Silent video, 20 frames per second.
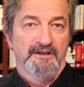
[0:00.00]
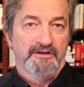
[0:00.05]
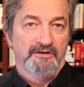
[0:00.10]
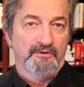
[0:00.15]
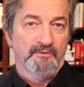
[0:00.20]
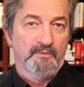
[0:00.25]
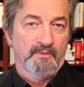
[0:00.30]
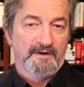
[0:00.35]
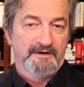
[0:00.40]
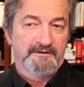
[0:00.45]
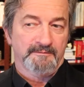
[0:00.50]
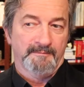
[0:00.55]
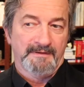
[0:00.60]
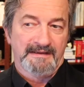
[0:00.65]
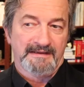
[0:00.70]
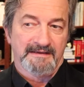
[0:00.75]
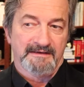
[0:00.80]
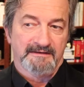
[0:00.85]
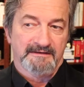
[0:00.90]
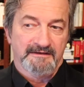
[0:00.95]
you want to
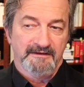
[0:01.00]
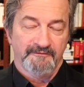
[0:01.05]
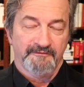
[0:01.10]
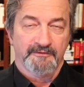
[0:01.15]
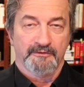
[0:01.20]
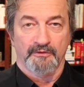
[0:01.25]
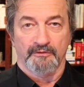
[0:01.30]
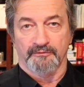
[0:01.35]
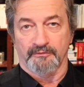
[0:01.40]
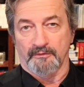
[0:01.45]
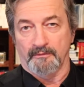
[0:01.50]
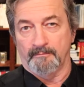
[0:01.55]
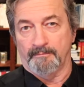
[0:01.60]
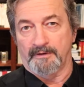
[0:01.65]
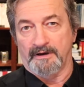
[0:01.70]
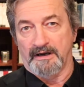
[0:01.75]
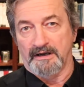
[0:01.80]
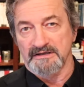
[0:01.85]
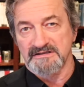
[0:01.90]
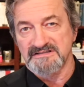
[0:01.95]
make it difficult or
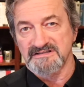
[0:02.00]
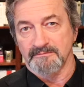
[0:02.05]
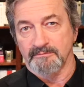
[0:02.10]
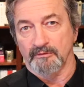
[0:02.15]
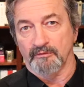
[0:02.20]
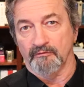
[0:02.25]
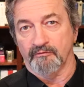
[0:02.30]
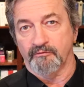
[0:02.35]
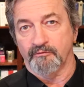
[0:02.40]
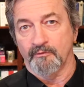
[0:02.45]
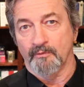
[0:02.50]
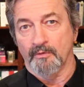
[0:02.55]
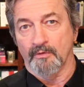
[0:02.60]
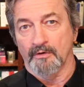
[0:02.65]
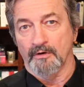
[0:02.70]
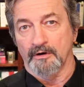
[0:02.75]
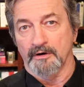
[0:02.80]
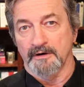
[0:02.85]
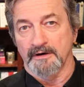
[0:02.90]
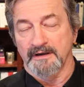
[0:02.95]
impossible
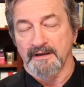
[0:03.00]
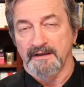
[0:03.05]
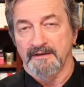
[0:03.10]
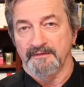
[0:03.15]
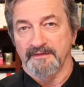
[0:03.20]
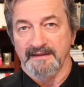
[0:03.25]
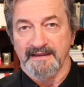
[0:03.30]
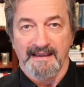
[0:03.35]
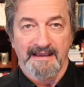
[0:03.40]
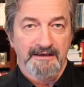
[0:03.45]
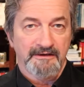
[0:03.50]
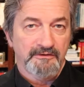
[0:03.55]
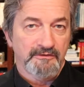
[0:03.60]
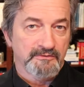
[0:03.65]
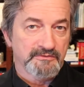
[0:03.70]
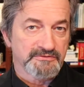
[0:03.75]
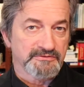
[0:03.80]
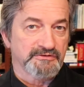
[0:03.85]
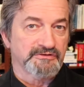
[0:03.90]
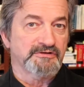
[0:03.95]
for the end
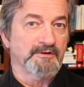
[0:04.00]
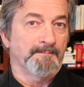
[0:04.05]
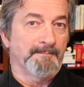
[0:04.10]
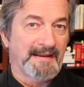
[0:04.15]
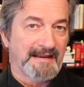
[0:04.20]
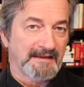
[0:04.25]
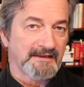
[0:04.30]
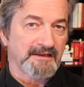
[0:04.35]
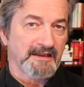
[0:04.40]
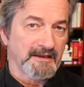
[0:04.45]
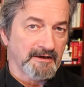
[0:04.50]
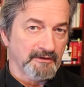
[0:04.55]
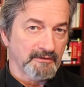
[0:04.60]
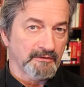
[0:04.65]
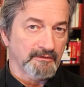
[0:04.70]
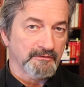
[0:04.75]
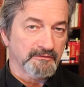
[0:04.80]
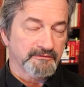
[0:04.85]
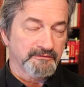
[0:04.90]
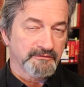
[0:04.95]
user to make
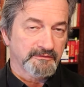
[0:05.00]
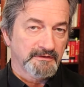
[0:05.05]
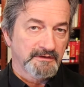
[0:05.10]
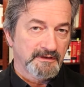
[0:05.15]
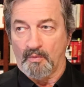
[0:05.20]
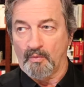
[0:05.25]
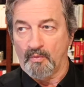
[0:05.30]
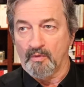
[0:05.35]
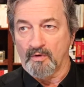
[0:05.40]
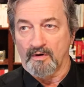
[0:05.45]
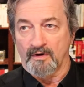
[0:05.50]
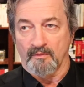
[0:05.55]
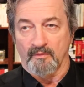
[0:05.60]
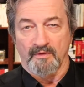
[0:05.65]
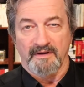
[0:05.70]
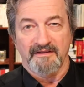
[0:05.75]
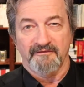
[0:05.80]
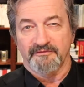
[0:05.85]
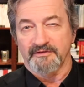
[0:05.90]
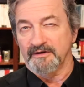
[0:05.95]
errors. Or
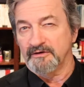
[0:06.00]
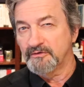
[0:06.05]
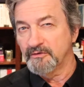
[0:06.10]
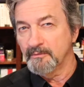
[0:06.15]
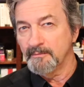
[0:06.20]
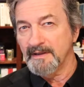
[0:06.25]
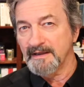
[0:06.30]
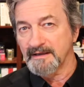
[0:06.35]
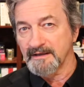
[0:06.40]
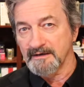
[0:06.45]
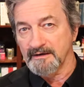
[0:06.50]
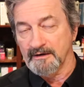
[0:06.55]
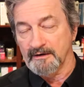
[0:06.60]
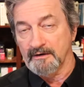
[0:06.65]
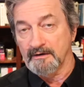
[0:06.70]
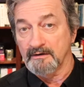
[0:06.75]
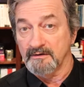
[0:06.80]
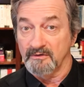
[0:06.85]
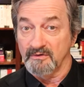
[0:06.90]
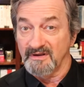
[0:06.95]
if they do make an
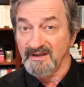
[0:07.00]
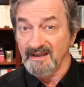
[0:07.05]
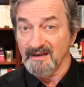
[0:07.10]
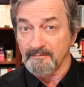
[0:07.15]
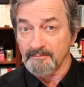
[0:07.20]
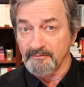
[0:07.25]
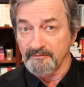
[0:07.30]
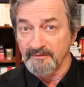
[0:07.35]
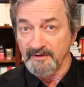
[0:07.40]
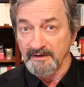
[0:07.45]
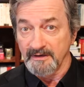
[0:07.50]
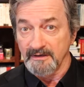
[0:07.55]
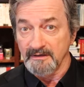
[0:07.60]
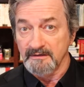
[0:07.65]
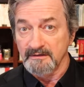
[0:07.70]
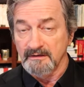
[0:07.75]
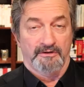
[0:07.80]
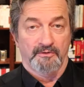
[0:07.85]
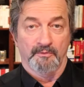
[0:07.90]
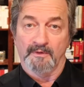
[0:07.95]
error and you can't prevent it,
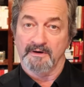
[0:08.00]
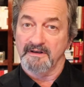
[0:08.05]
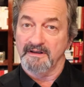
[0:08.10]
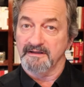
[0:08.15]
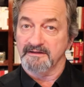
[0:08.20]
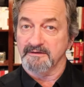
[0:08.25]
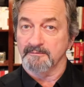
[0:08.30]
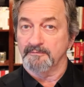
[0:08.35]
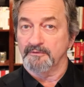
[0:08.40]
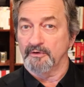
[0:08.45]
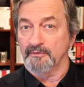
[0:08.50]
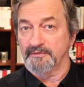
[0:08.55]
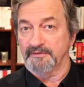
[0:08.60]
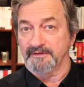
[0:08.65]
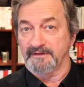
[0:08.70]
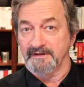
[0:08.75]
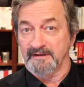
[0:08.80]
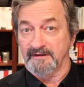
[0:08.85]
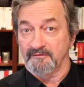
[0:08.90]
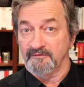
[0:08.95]
you want to let them know that
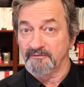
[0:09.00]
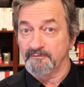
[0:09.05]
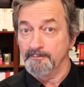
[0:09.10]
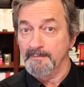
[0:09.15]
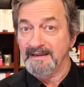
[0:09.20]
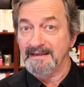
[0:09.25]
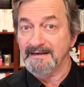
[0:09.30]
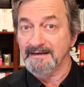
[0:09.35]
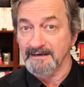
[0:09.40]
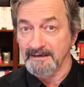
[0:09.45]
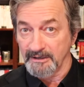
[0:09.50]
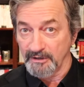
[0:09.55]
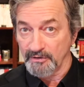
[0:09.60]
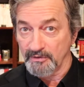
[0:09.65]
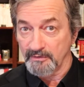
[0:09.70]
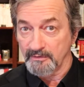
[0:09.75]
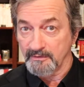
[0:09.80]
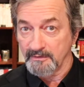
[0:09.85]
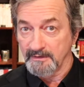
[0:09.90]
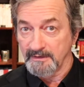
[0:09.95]
they've made an
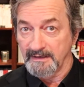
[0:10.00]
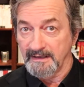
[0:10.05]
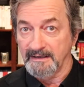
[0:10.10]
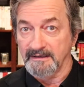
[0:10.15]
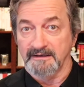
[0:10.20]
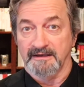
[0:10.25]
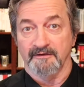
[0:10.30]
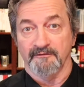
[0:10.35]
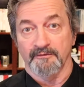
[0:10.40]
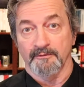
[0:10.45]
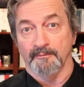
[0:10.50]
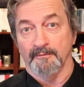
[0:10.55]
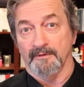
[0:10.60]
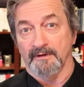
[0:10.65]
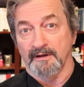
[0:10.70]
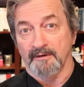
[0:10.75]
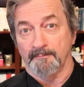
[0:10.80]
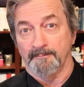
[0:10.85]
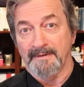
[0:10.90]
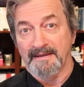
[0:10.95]
error and give them
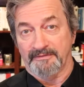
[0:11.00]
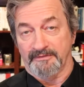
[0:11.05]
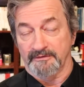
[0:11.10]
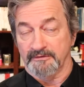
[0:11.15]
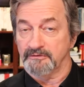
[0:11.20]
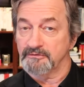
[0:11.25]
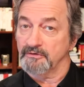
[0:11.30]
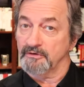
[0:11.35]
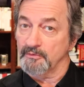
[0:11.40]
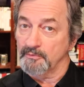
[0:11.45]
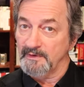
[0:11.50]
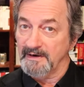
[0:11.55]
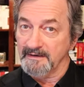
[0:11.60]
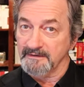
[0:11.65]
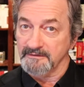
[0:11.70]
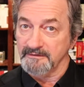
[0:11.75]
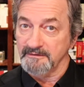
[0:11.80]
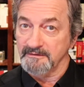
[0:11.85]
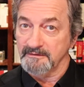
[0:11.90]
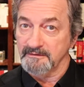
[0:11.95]
a method to
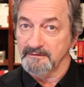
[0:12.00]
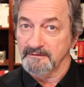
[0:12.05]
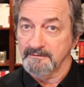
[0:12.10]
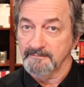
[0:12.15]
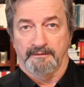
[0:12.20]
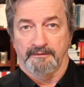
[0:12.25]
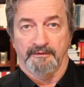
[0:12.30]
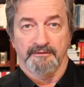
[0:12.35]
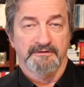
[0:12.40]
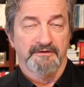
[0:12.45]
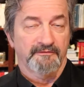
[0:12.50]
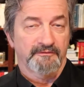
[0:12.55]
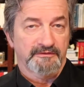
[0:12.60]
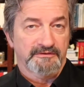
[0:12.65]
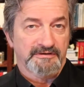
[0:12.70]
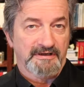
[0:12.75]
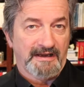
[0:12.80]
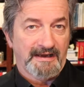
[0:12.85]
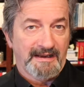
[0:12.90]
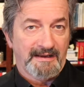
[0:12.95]
correct it. There are different
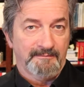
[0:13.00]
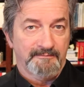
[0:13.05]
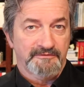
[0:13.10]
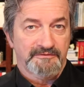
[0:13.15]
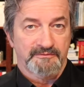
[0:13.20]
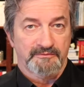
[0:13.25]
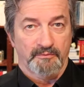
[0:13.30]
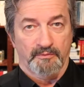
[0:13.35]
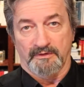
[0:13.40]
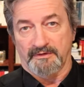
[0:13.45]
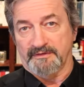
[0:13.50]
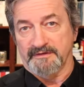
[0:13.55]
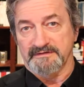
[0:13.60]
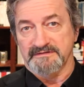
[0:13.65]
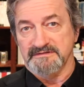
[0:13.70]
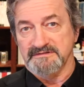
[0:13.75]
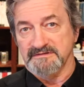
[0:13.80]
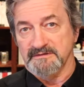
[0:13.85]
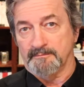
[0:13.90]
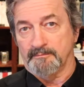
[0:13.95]
times where this
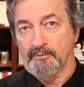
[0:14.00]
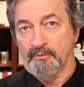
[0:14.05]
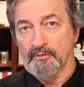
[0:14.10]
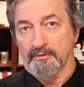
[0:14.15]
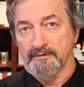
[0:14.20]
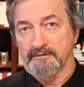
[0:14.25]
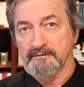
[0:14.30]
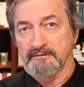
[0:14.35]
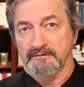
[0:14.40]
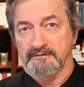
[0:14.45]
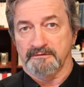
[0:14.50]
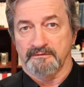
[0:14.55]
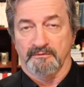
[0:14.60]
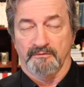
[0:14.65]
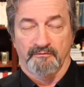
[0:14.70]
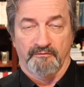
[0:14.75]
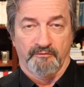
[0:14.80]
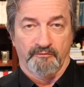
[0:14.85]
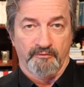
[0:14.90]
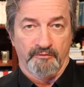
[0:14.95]
is important.
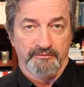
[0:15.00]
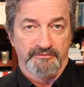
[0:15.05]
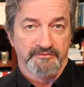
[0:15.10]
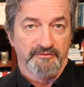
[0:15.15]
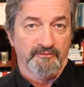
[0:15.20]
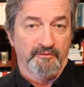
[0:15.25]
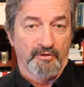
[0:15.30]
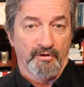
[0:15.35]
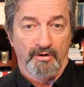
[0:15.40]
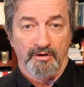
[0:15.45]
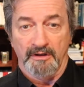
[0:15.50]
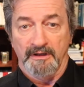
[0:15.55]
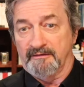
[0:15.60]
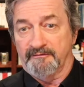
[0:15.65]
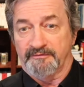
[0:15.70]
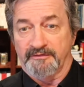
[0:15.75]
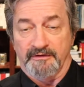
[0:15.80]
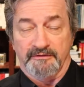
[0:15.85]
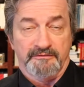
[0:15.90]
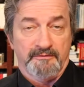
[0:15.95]
First of all, if
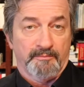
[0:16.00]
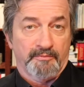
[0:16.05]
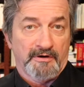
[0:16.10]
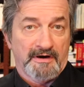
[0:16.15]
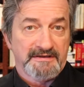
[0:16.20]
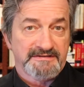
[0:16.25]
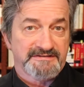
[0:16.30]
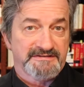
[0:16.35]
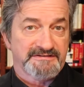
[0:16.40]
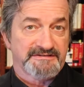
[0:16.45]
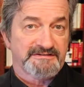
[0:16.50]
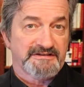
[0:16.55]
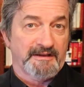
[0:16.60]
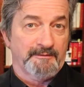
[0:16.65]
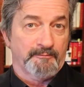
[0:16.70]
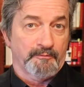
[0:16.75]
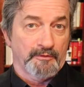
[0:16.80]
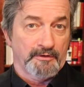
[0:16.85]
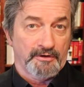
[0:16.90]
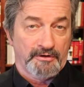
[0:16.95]
there's a process
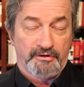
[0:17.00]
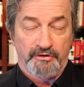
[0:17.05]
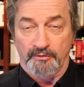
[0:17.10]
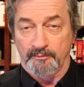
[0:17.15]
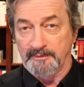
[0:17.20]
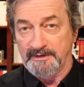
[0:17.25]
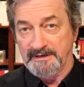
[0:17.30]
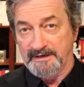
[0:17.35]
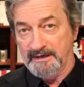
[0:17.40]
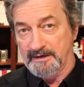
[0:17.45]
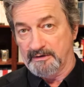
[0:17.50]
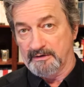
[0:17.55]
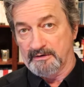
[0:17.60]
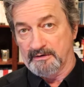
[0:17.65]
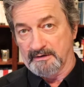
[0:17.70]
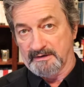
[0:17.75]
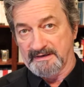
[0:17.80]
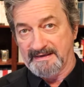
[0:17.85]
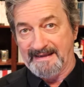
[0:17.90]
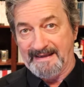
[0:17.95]
step where a human
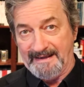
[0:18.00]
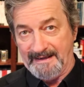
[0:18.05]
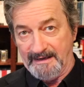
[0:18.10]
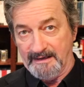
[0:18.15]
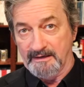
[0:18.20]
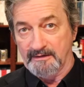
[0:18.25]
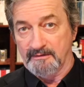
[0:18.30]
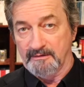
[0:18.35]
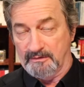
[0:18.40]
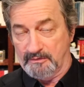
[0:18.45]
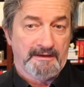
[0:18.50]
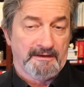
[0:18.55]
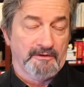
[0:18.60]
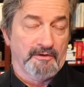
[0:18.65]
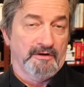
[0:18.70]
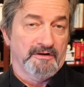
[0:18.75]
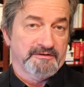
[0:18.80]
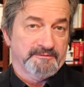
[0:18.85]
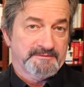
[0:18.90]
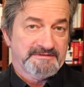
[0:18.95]
error can
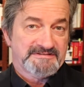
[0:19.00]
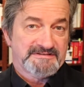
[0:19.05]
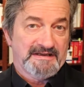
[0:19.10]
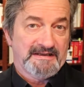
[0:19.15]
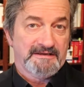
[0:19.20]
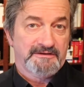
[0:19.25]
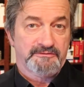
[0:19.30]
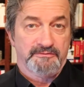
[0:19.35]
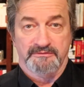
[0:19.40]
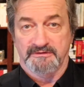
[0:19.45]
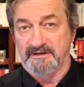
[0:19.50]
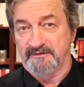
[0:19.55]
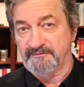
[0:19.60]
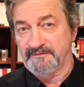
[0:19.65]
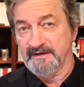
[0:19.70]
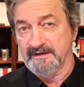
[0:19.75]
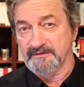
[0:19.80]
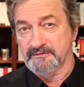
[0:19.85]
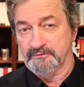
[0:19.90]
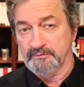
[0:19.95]
cause mistakes or
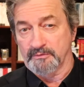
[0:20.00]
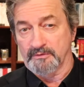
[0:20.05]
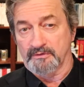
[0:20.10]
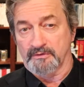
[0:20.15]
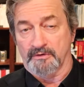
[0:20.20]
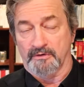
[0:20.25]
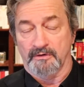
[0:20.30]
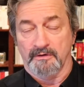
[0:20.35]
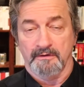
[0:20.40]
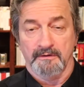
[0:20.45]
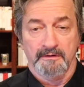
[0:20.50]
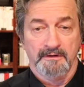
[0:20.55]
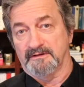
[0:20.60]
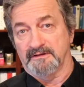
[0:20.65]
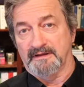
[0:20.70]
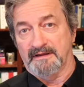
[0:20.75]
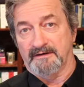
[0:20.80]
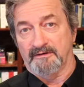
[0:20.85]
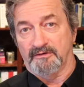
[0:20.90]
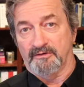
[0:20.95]
defects to occur,
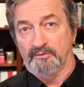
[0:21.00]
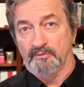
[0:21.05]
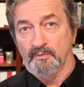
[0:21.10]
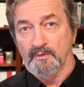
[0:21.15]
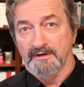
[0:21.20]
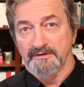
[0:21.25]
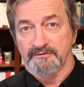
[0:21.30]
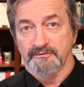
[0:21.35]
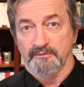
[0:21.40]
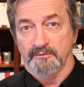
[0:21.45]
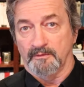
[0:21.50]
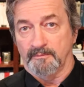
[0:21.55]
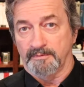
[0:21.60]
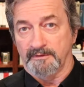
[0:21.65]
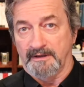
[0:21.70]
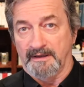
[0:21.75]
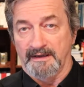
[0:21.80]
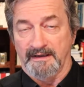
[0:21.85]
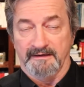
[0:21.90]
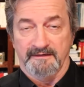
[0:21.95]
then you want to
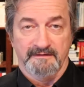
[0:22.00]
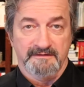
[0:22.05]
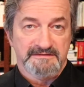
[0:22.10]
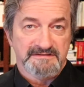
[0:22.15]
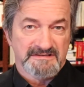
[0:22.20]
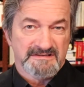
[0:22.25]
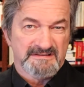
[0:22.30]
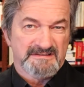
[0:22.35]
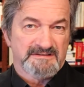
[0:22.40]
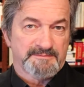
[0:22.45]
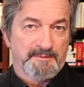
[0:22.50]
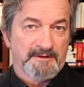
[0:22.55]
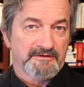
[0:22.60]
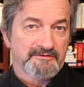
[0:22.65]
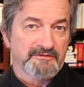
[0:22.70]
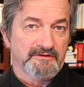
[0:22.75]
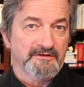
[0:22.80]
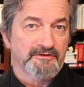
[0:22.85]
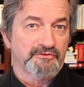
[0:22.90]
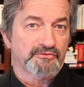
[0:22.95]
apply it. This is
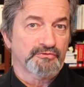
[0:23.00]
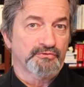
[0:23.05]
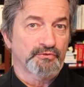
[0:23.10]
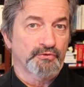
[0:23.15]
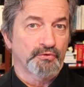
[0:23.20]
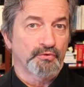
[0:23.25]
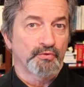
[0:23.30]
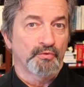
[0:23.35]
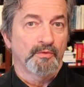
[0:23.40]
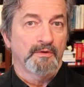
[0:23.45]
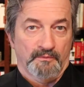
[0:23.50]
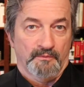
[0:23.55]
especially true